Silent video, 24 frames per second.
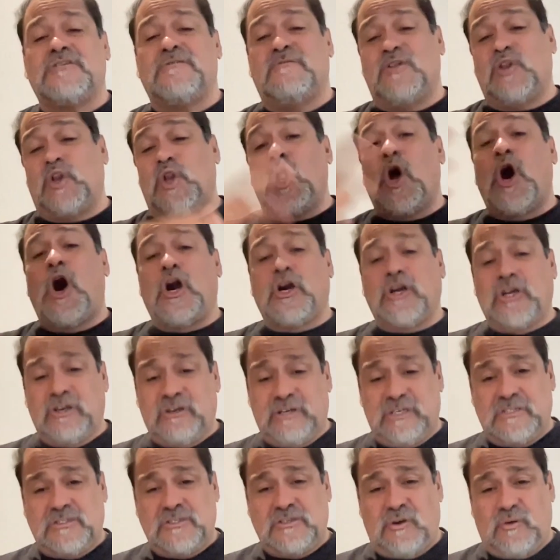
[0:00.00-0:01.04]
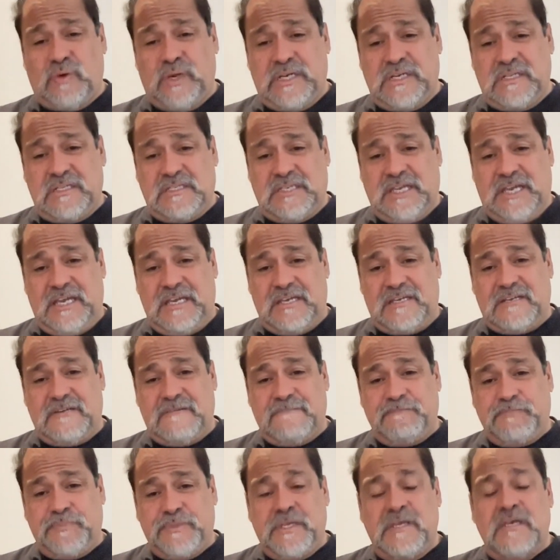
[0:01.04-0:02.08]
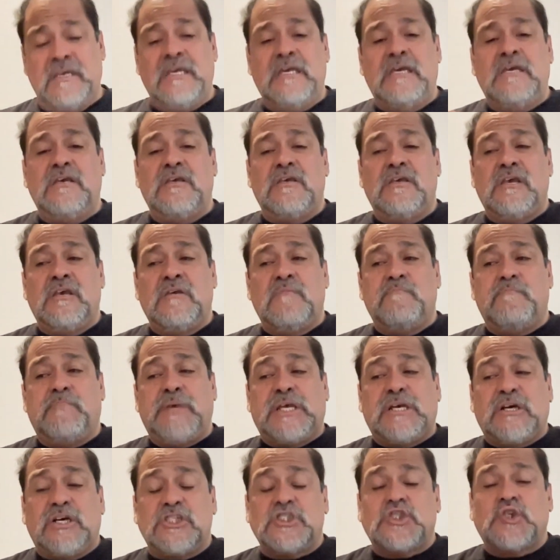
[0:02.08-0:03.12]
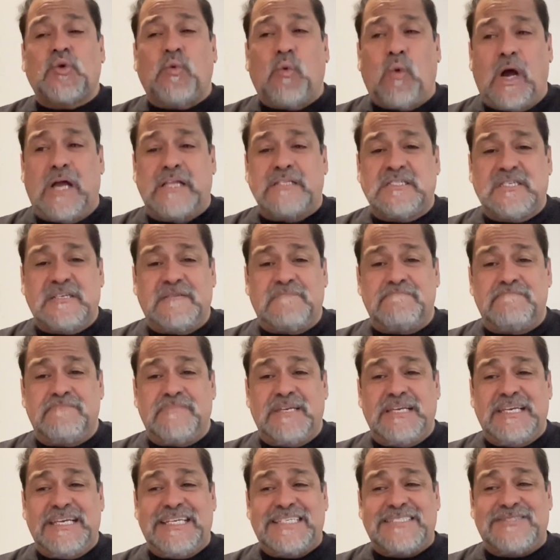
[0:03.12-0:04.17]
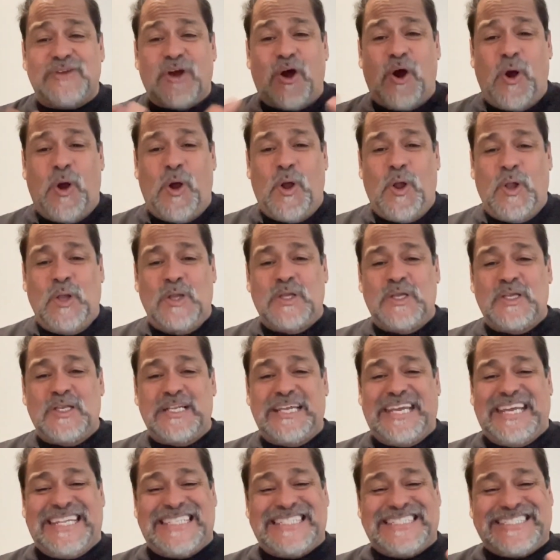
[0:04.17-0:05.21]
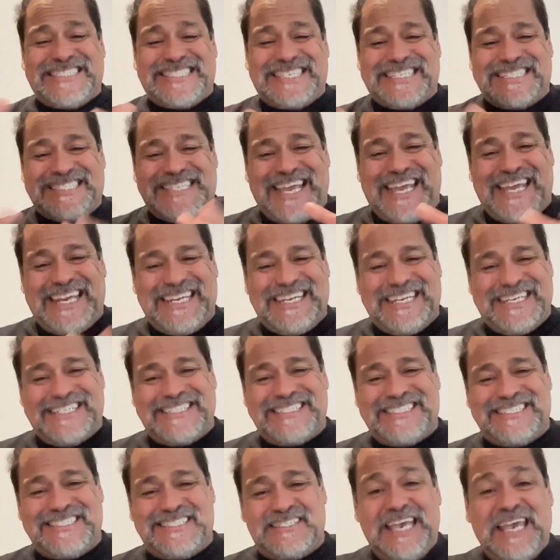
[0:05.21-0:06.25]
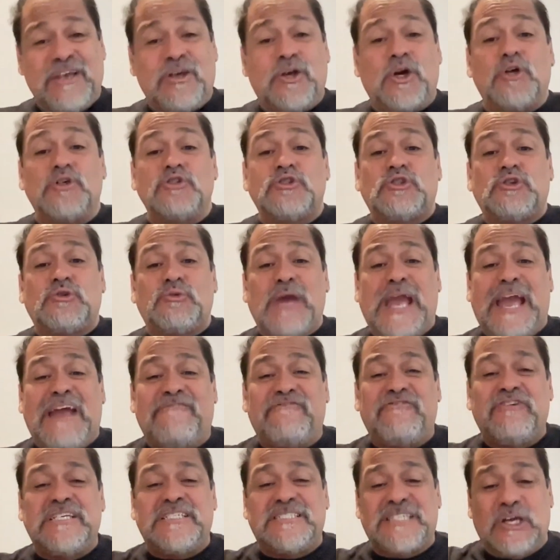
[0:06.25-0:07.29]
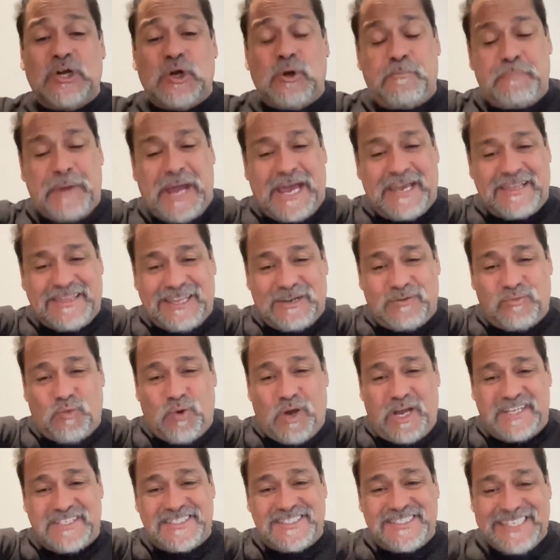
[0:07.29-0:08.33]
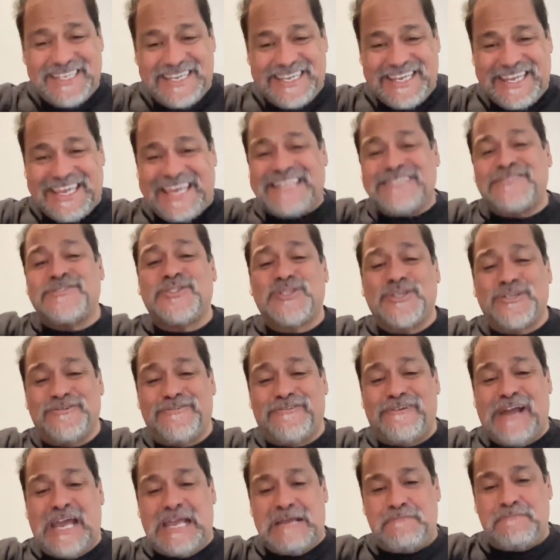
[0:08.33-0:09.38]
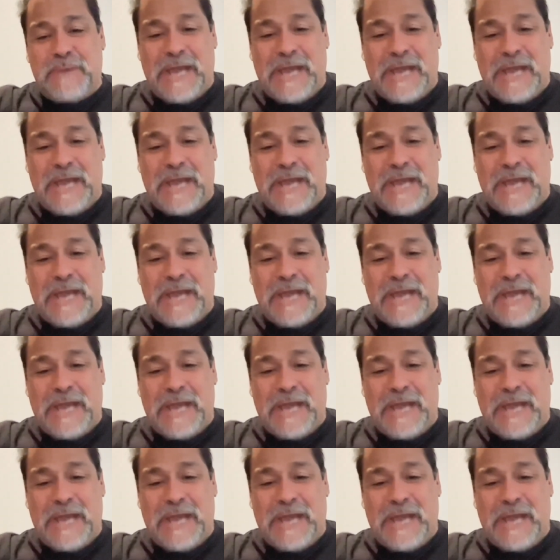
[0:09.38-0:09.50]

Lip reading: the longer it's going to take. Because quantum is all instantaneous, it goes through every single path at once, gets to the right